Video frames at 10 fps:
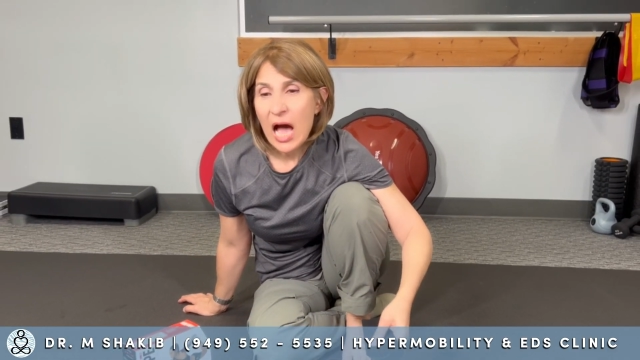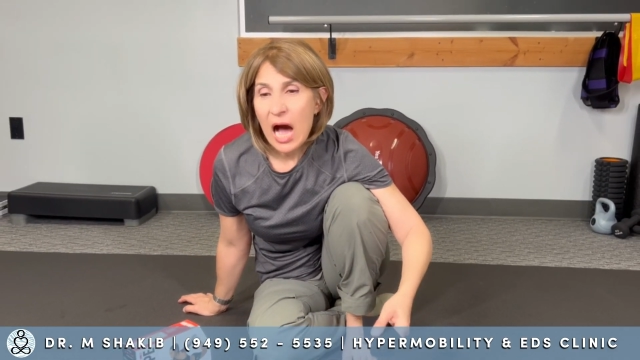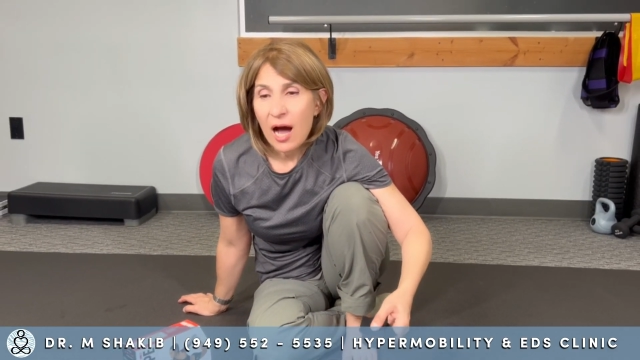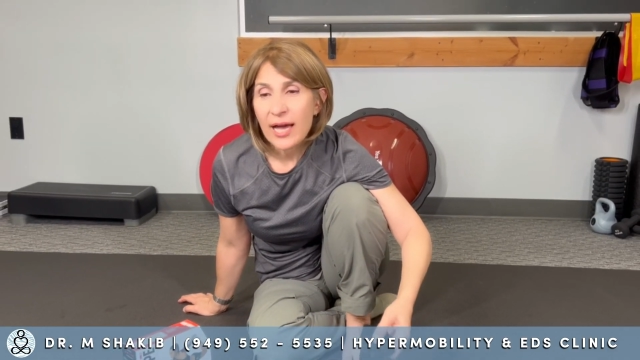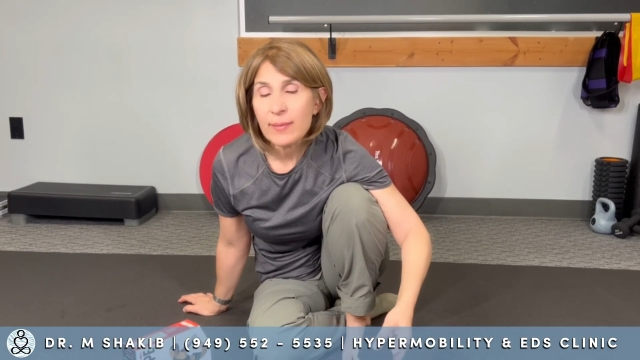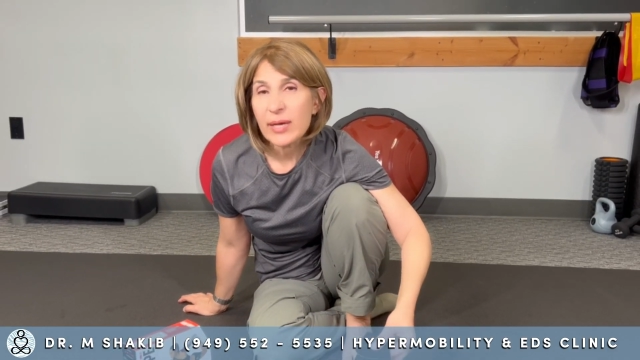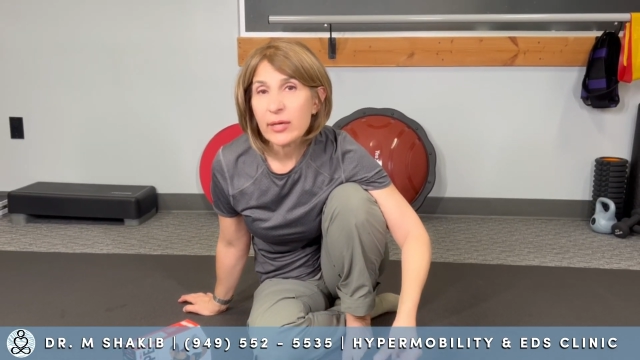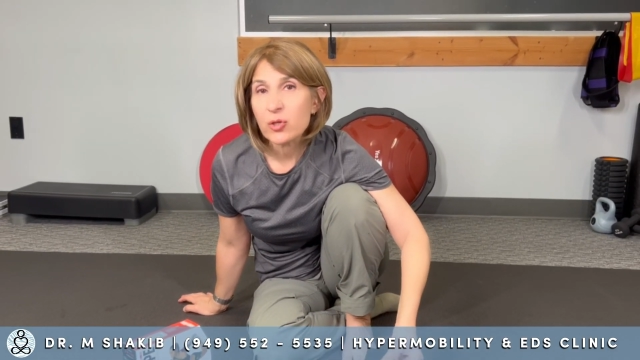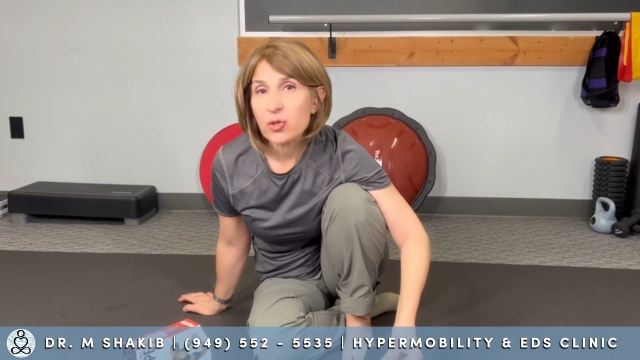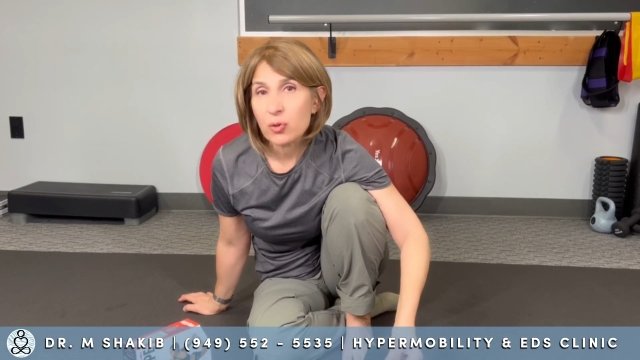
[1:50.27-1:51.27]
I make
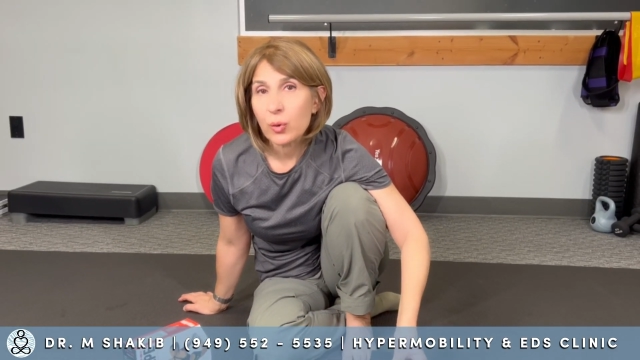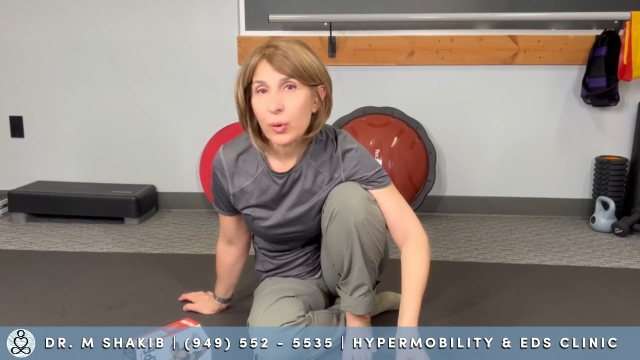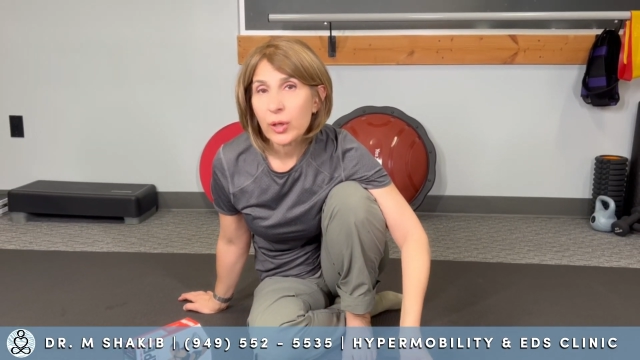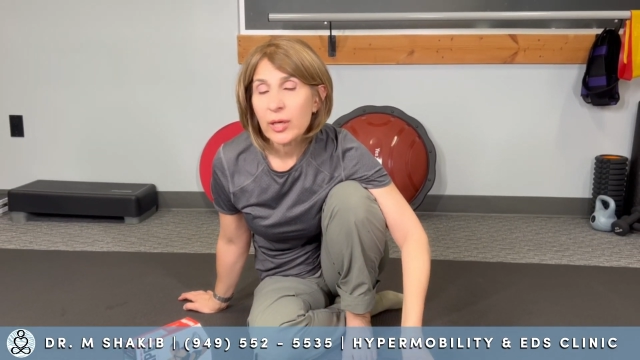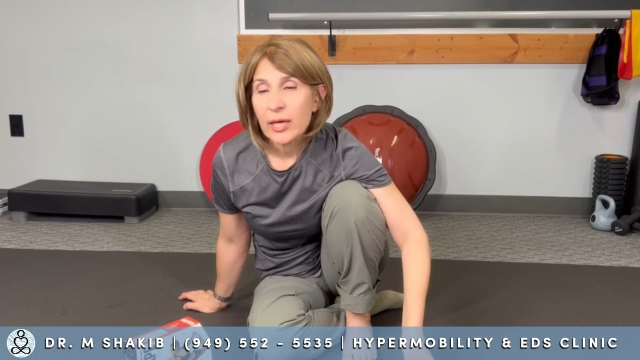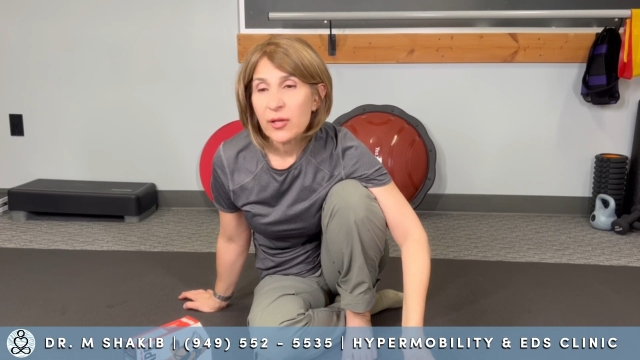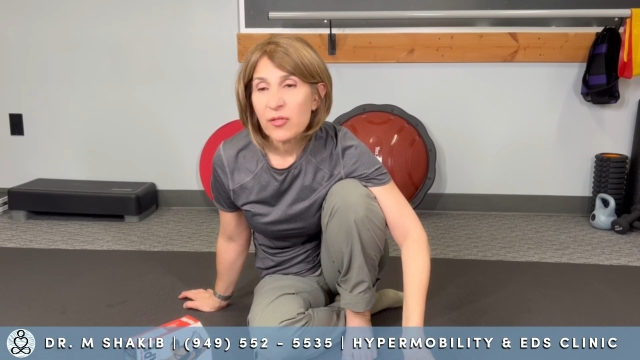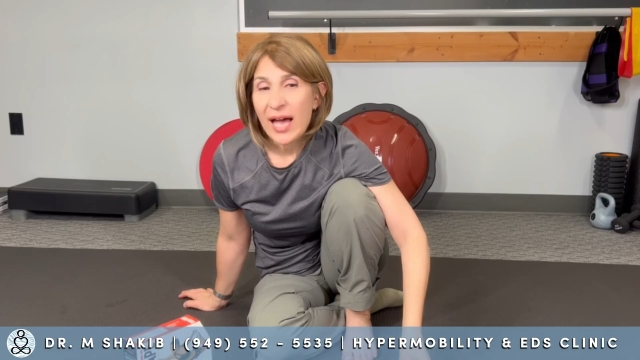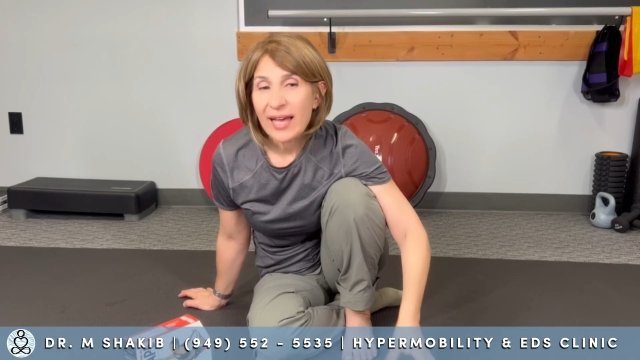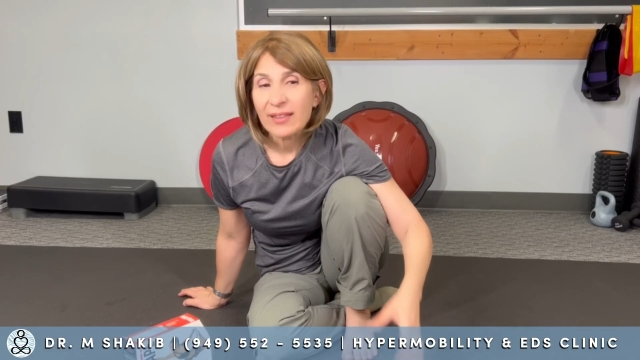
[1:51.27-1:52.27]
sure
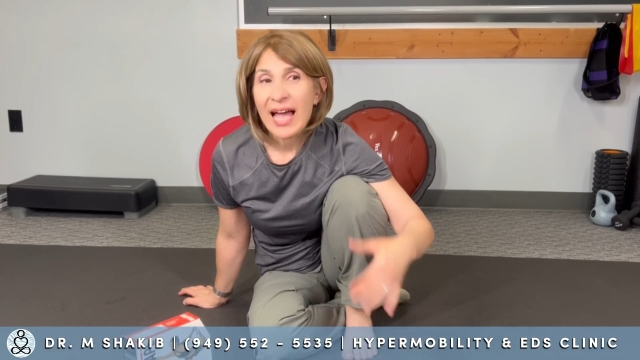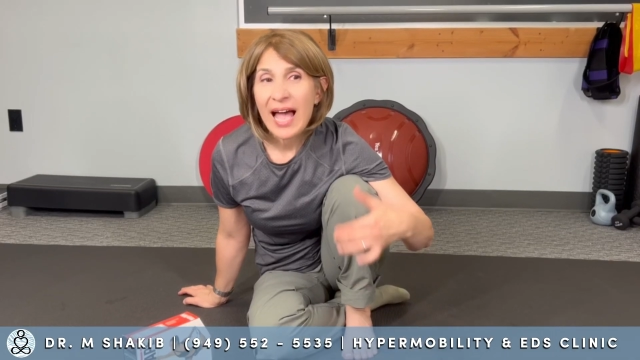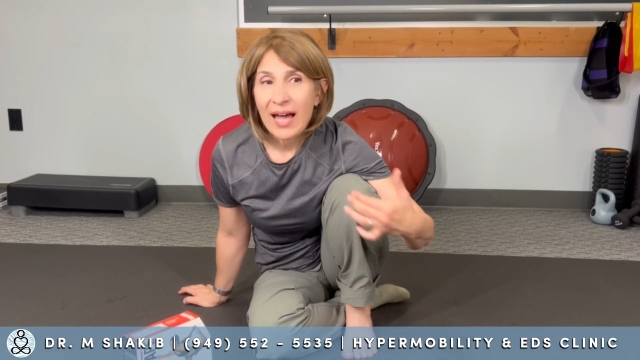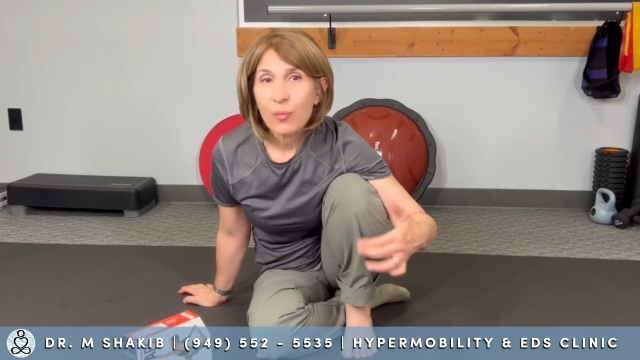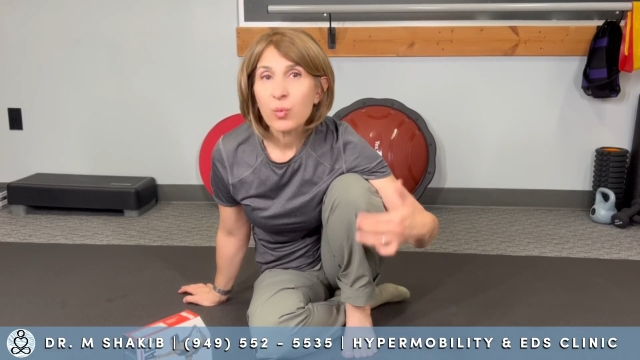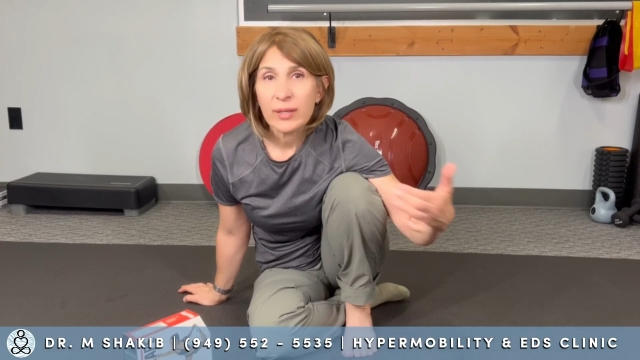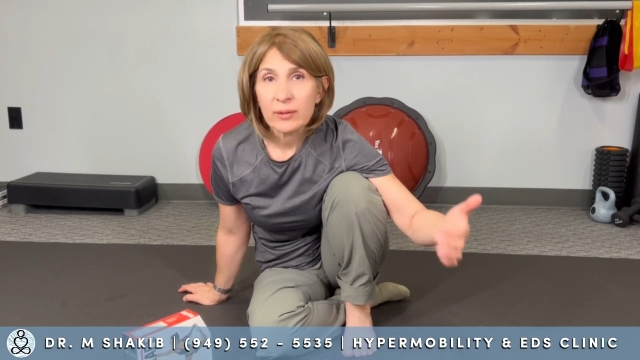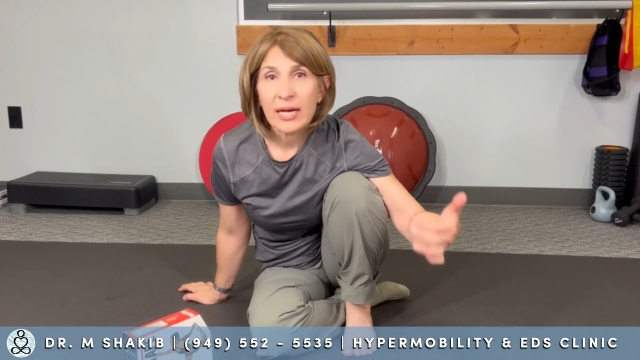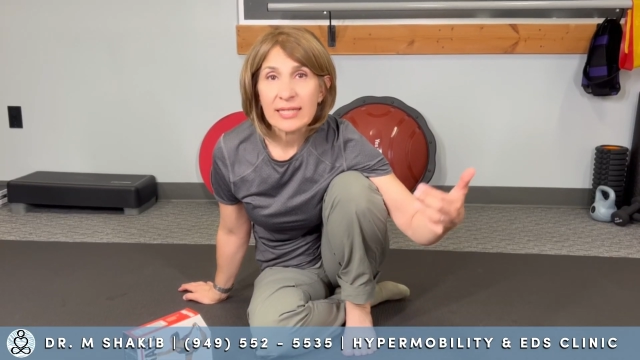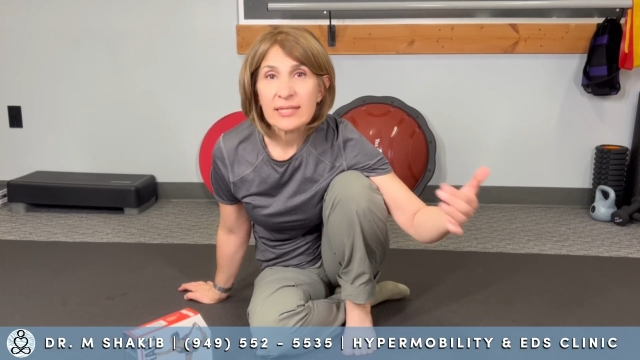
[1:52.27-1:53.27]
that when
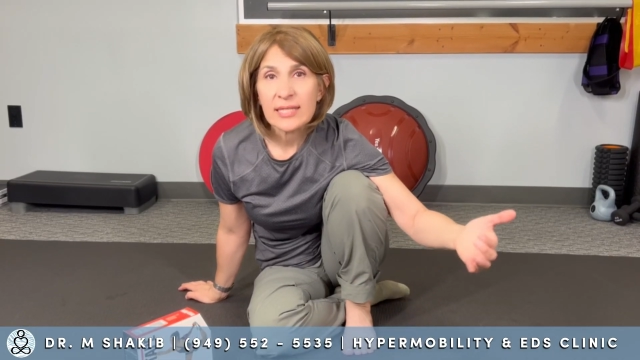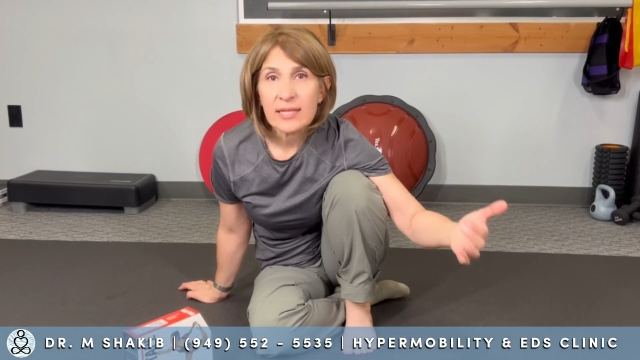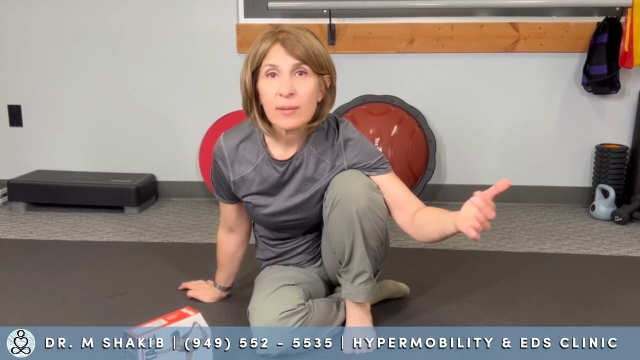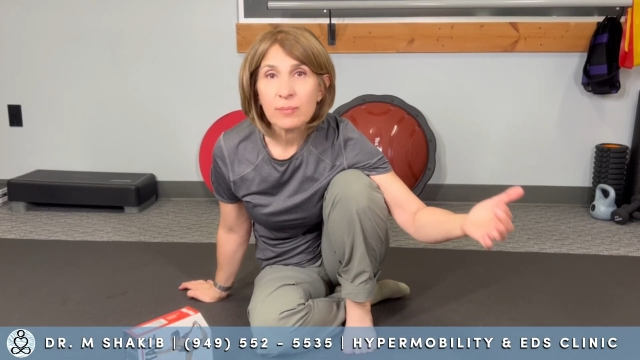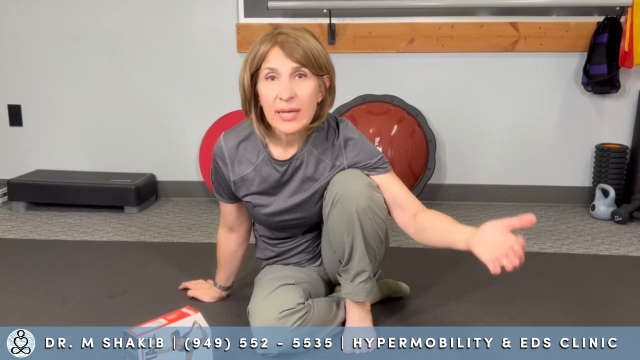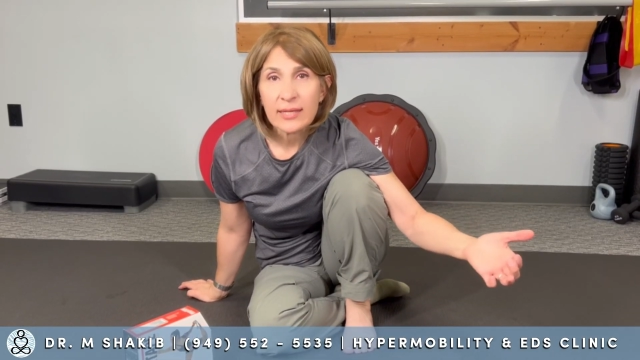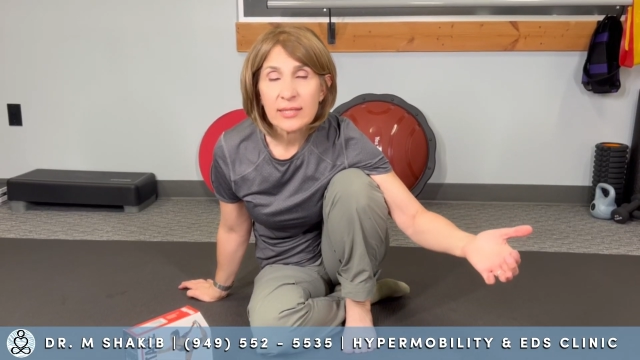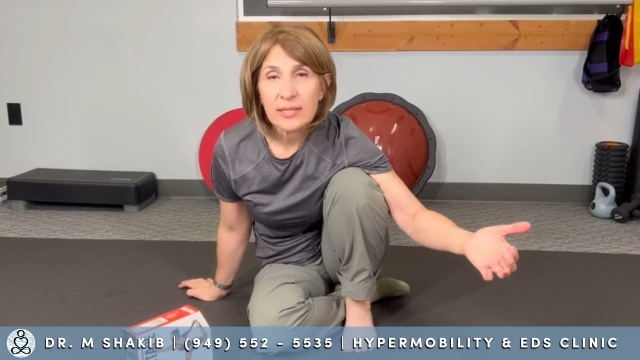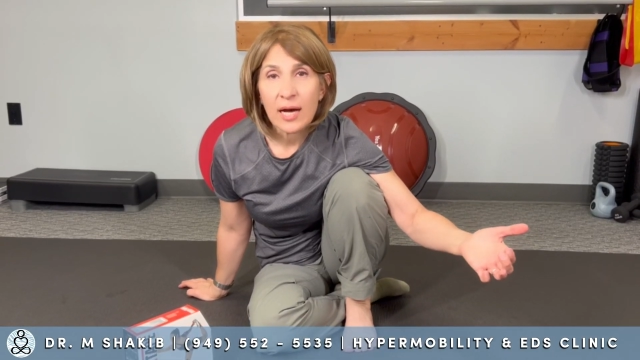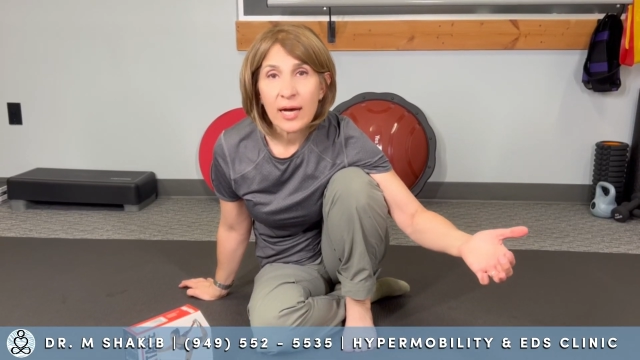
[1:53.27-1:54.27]
I see them
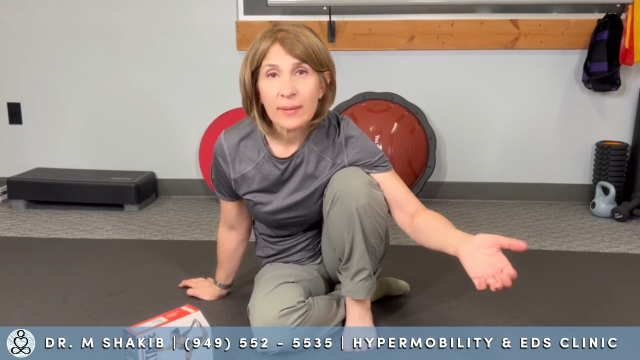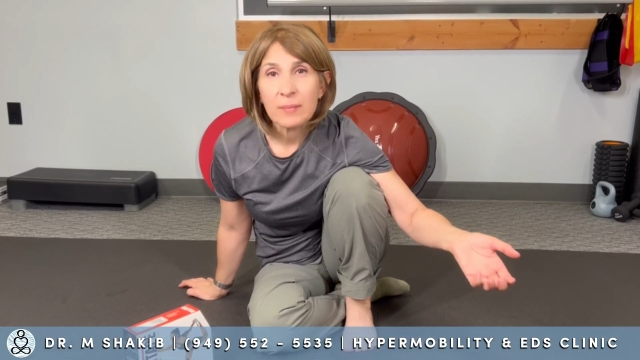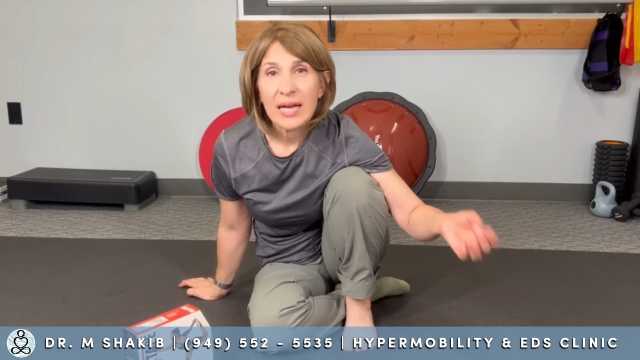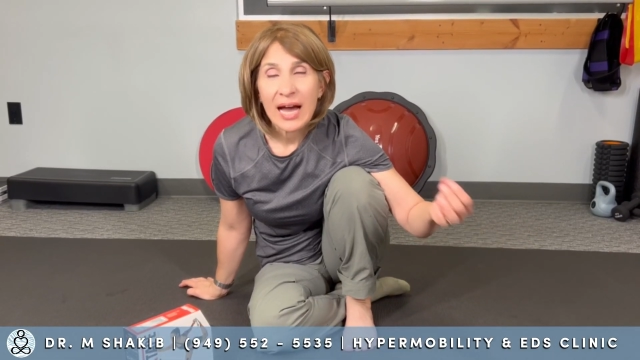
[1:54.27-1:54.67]
next time,